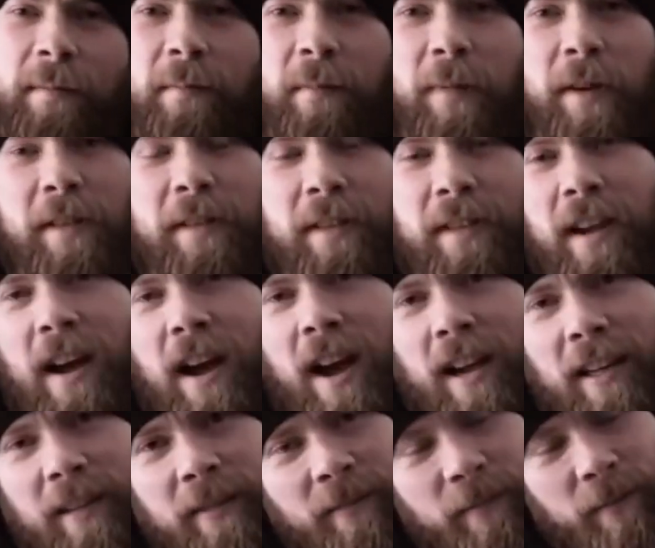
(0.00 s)
But it's
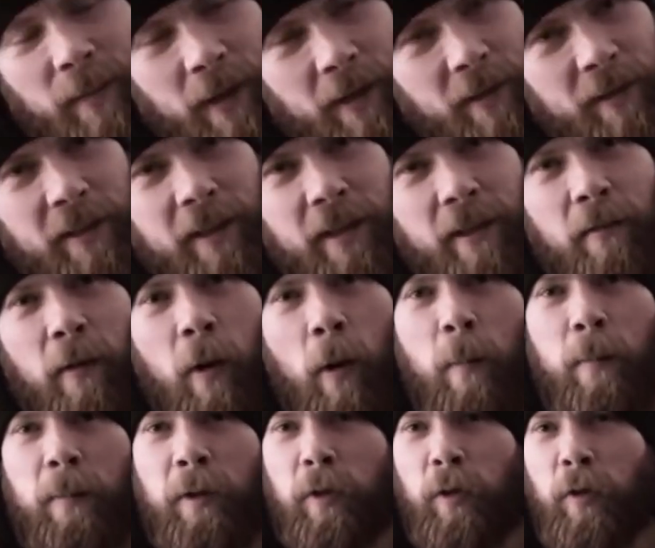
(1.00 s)
not. Parents give
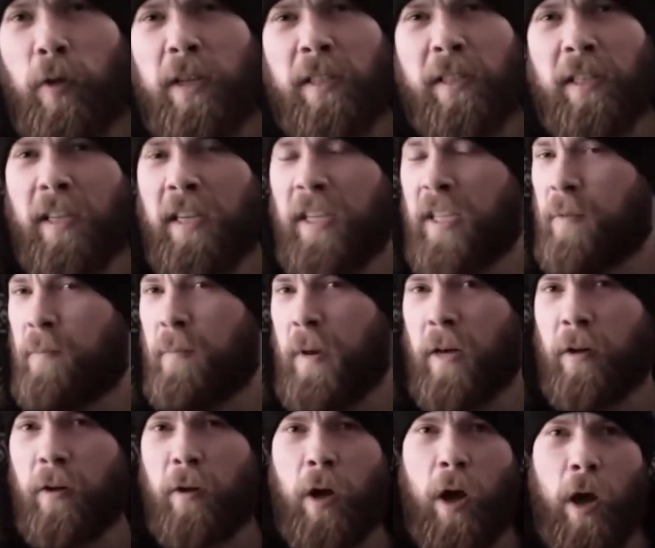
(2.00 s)
hope and trust against
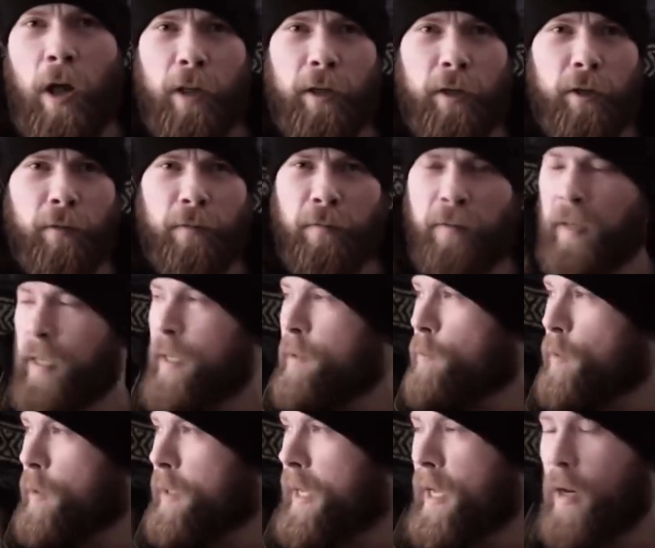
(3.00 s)
better knowledge.
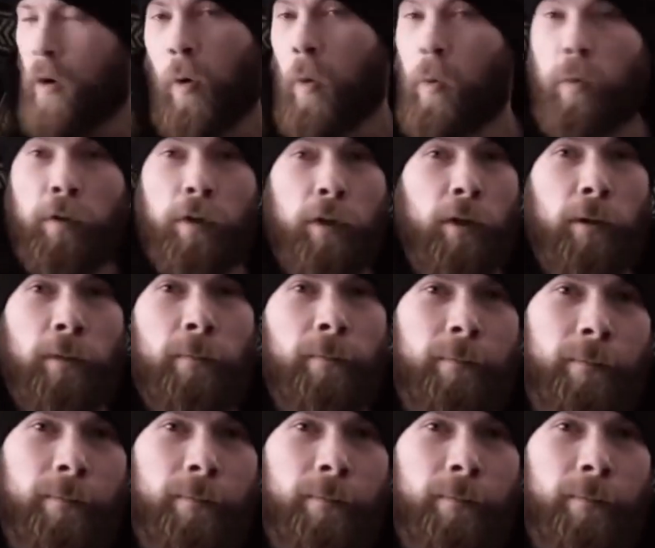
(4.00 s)
Flynn will get older,